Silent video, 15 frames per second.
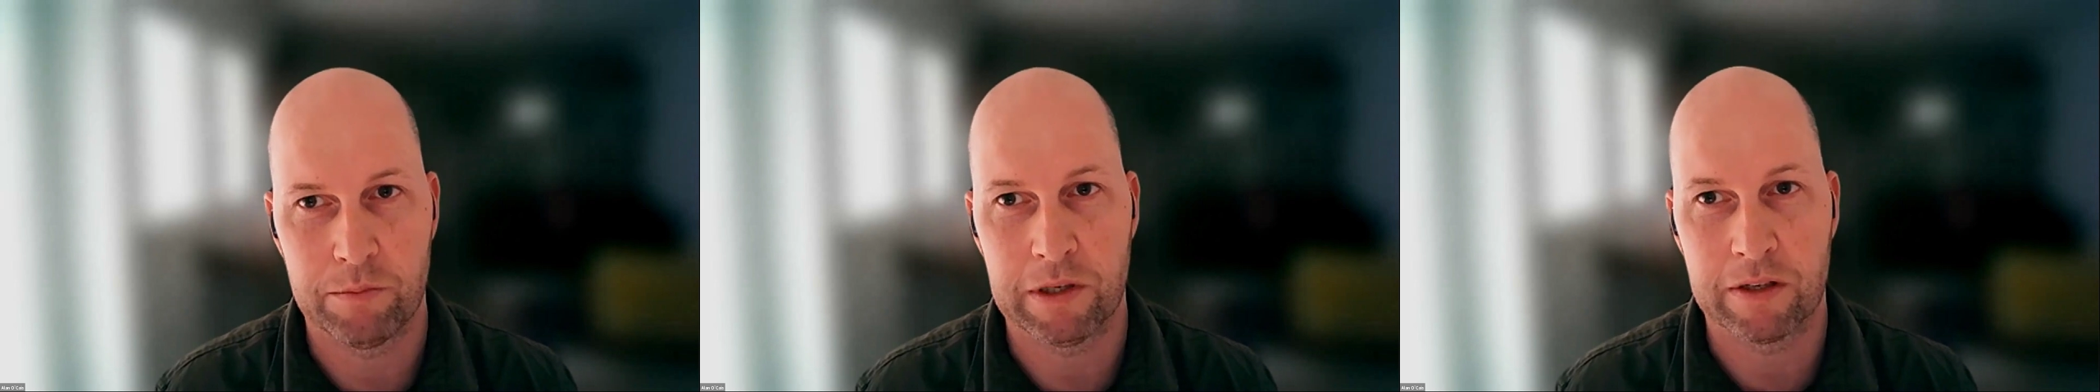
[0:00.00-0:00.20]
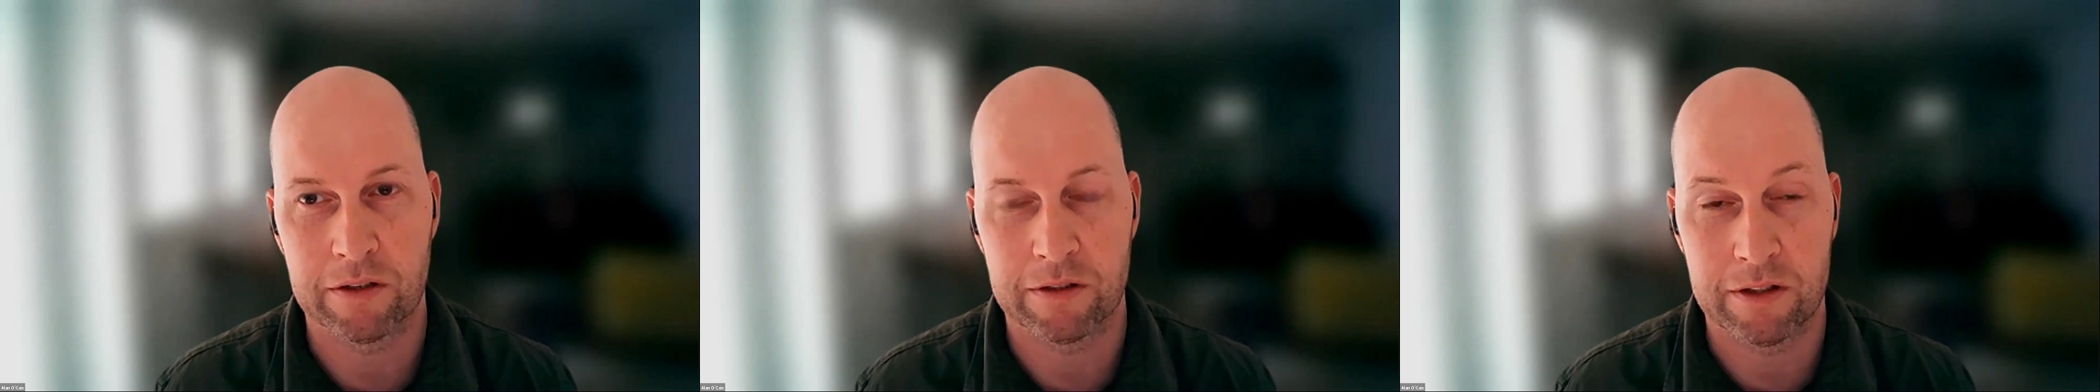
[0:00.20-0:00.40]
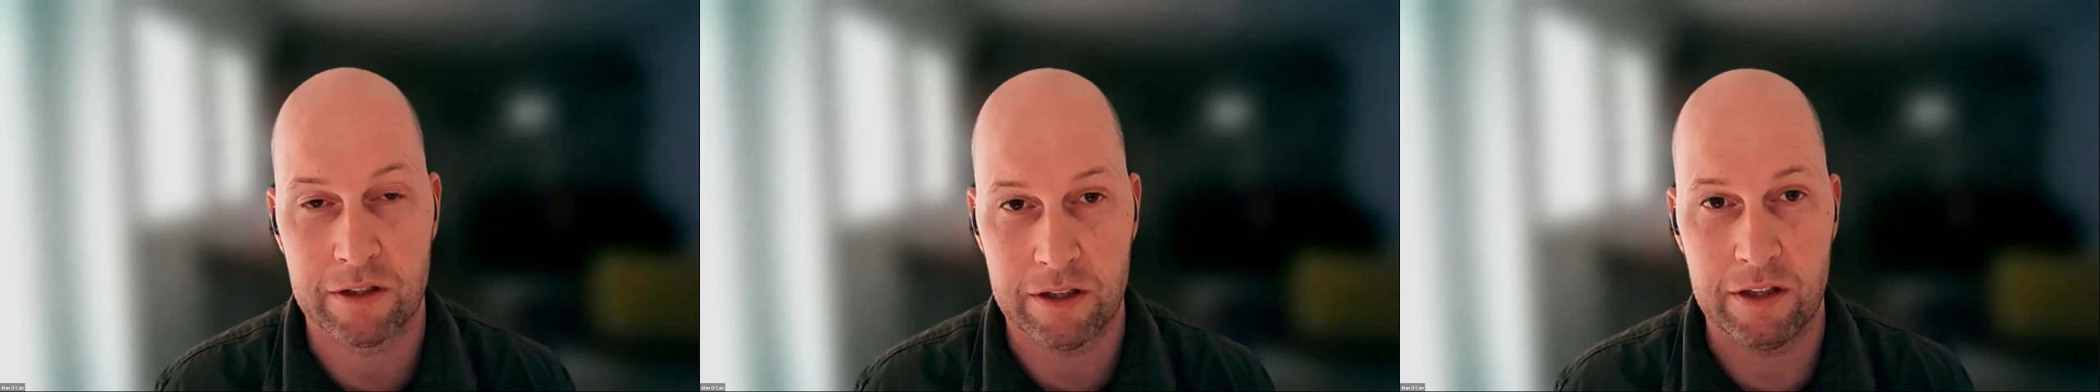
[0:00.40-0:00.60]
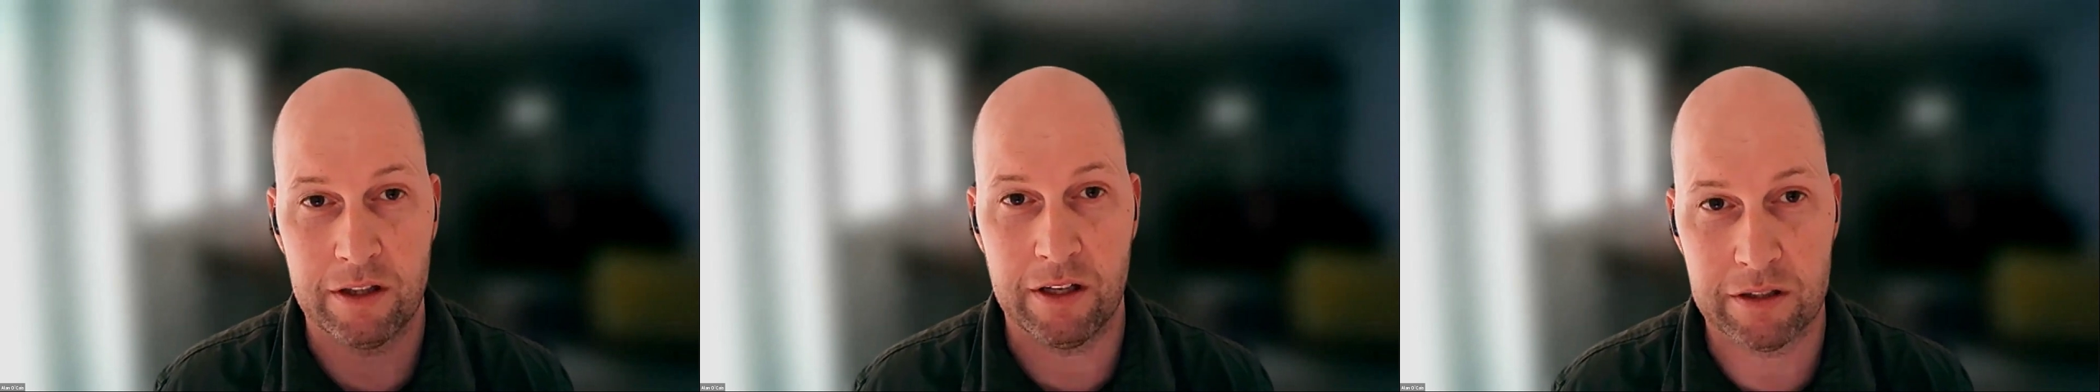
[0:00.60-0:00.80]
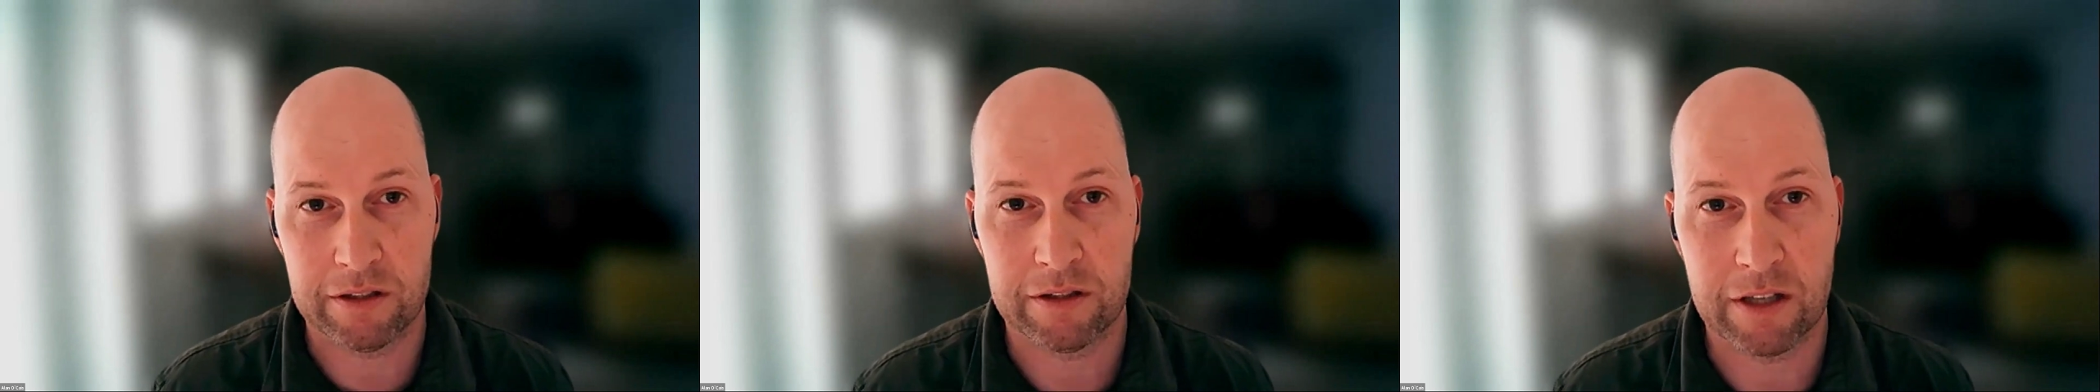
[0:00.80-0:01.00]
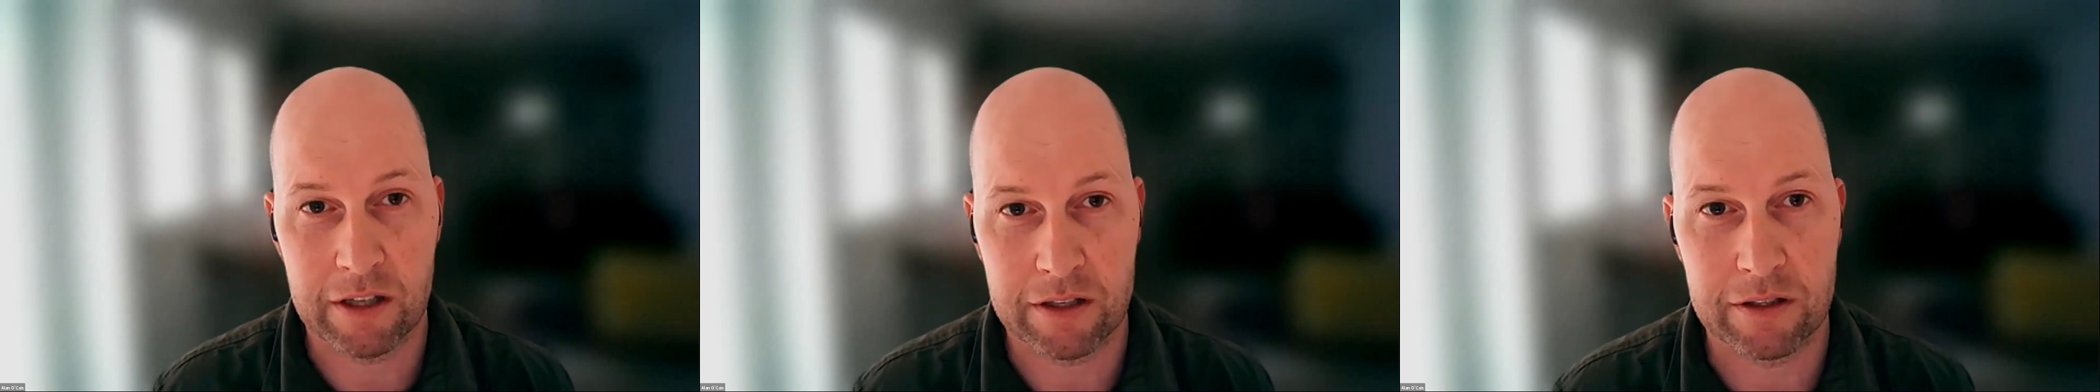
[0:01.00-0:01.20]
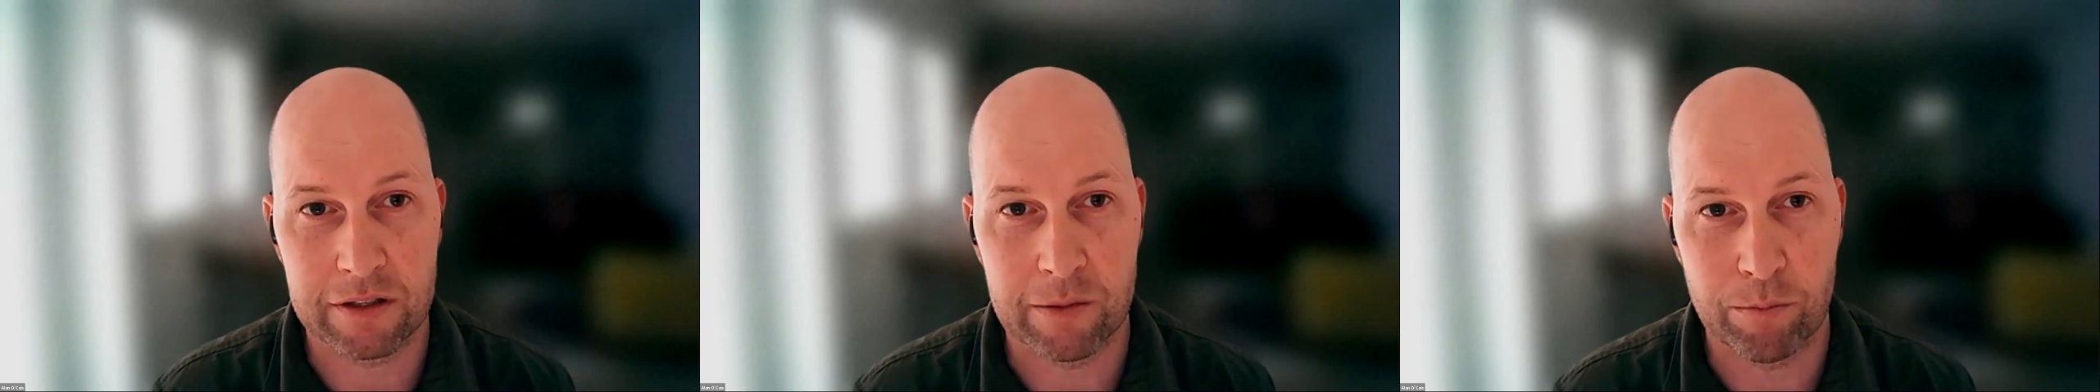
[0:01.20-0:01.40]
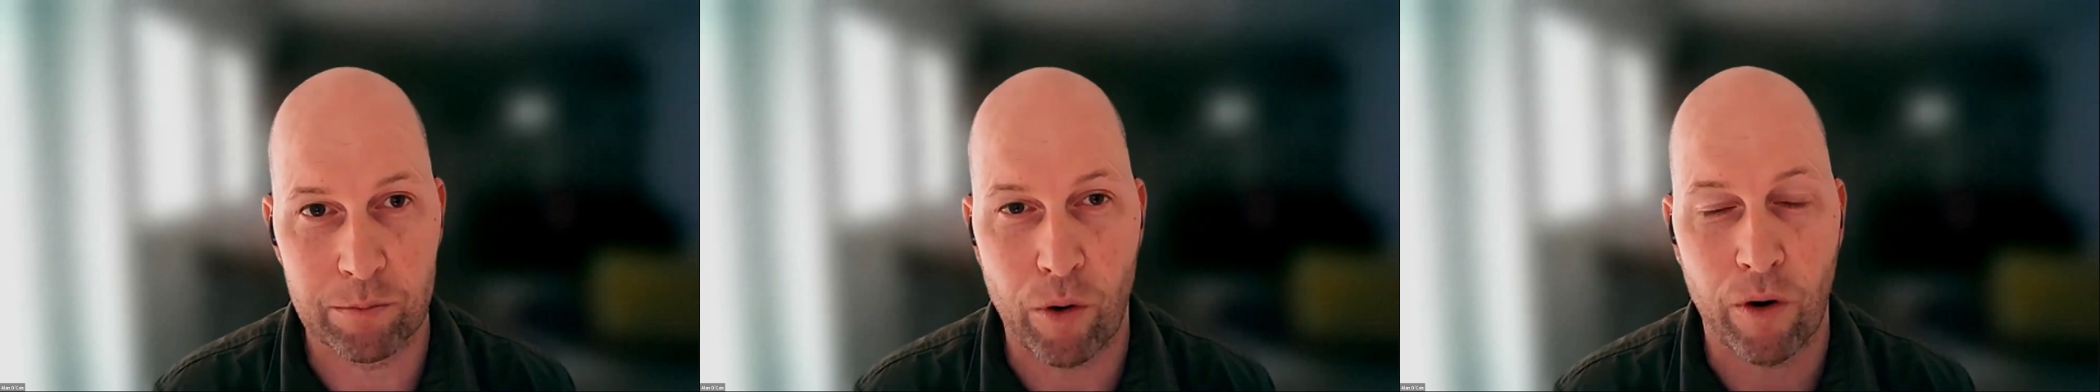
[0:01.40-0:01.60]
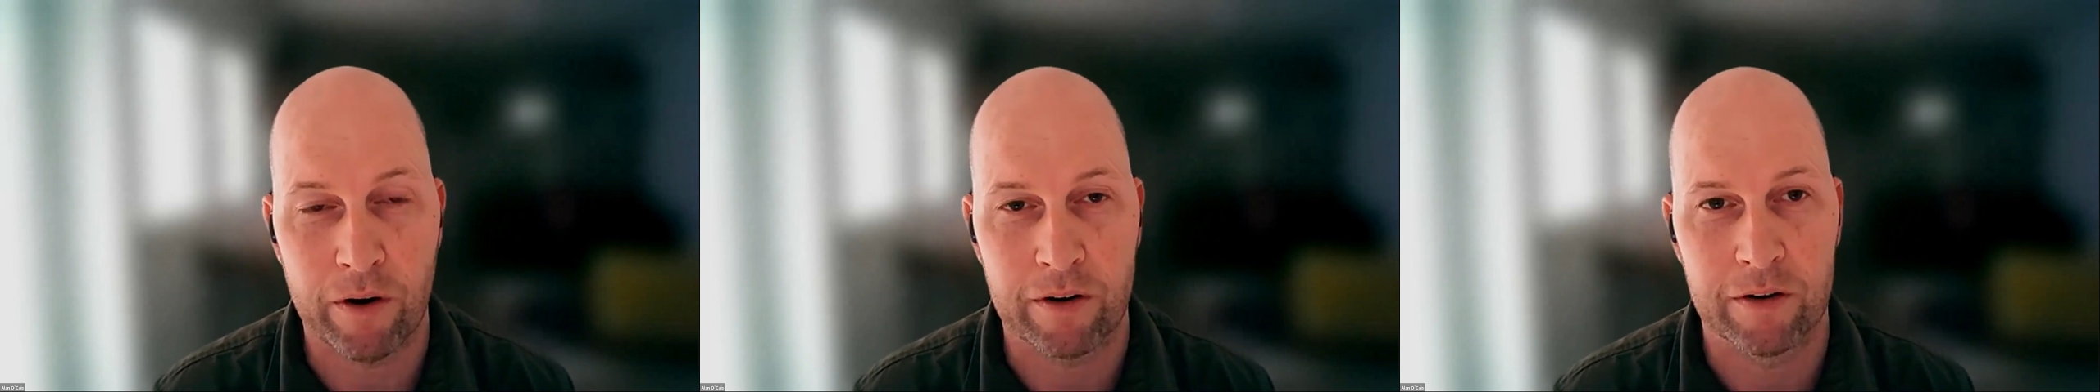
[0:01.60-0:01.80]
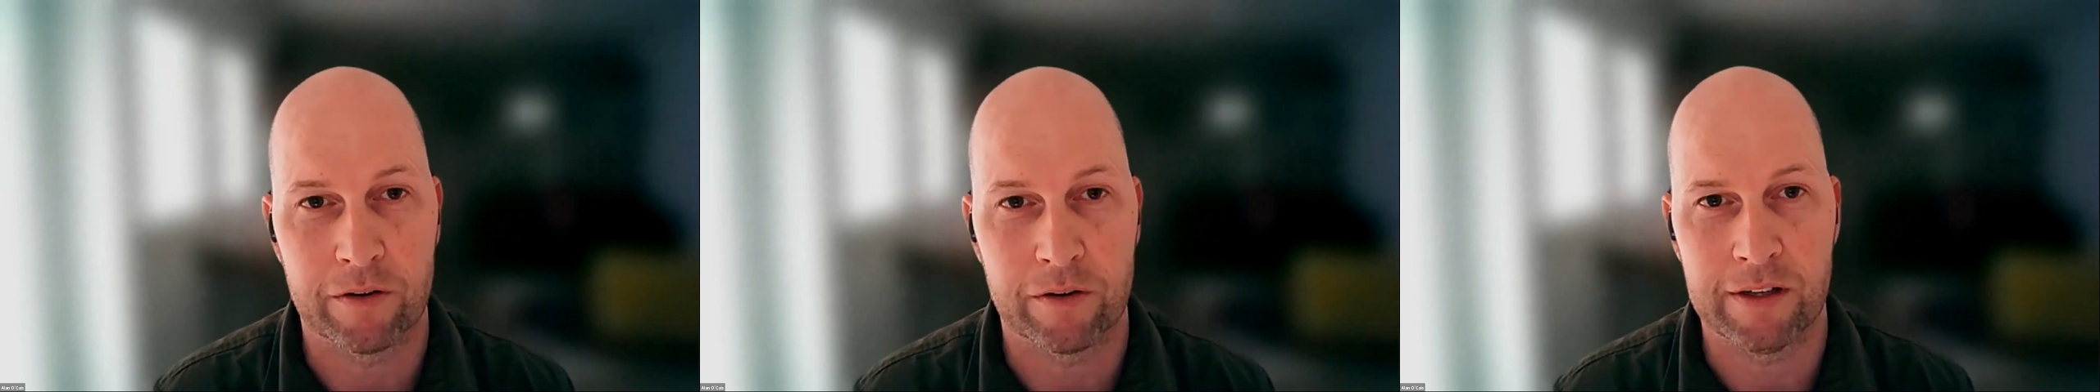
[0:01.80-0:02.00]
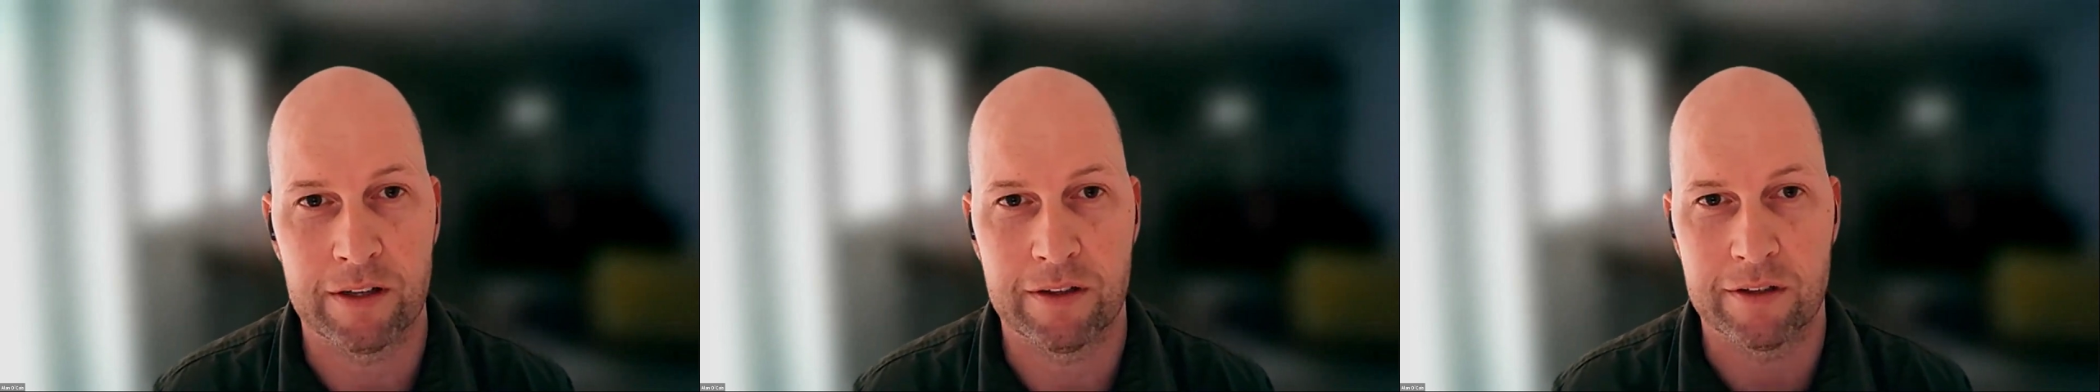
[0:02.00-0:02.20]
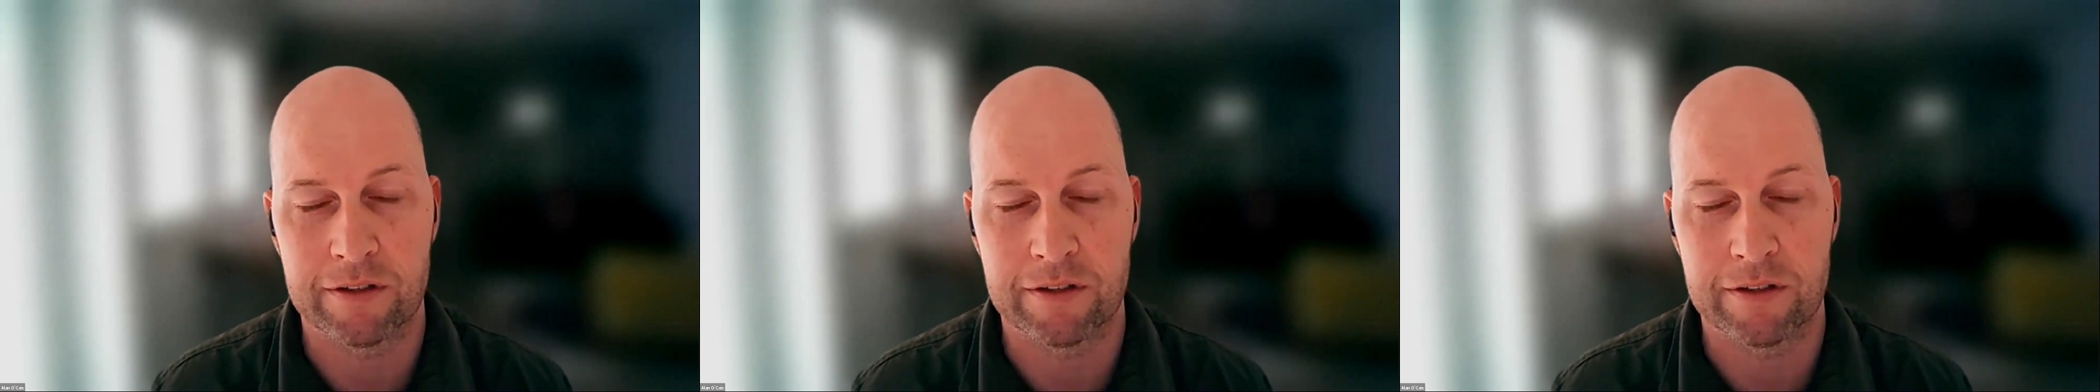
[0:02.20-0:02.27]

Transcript: because this is important, right?